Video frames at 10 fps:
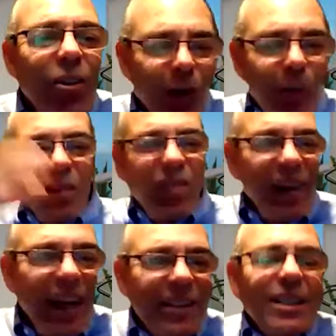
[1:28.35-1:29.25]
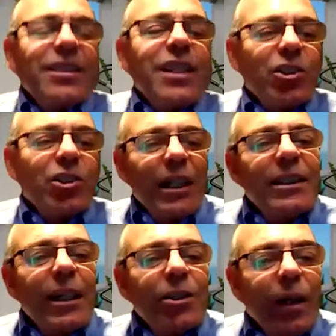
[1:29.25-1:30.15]
triple face, etc.,
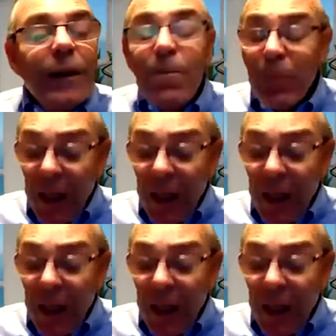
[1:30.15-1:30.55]
etc.